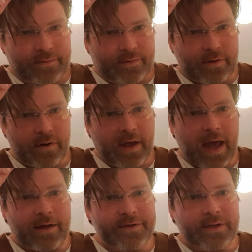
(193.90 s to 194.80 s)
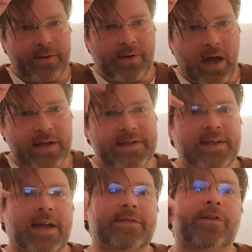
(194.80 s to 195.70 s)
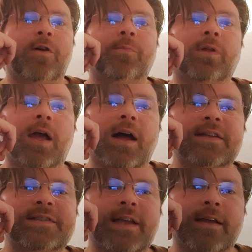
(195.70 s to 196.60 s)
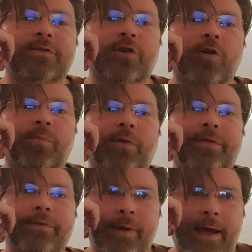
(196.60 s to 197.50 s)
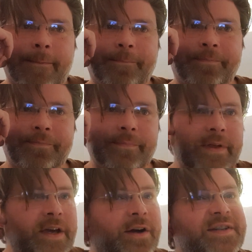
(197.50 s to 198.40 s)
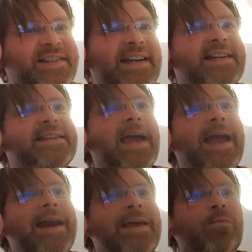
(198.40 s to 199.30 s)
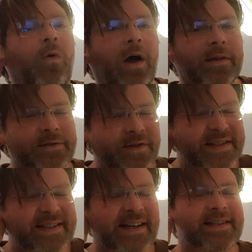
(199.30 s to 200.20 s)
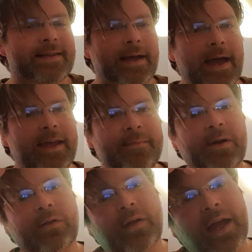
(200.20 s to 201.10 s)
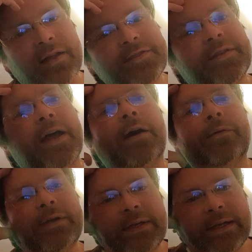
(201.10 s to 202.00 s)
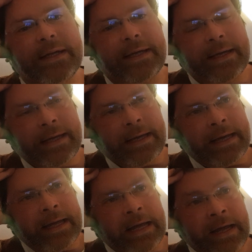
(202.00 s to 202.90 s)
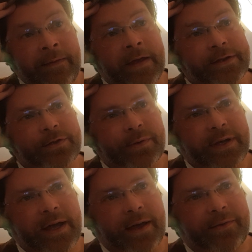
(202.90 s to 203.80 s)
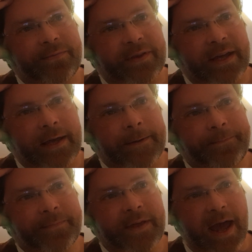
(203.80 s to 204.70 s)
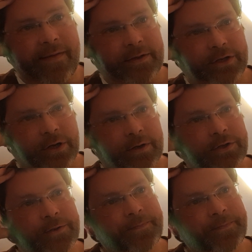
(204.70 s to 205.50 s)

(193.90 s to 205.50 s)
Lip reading: 3rd Council of Constantinople, Constantinople 3, year 681. So the 6th Ecumenical Council now in the history of the Catholic Church.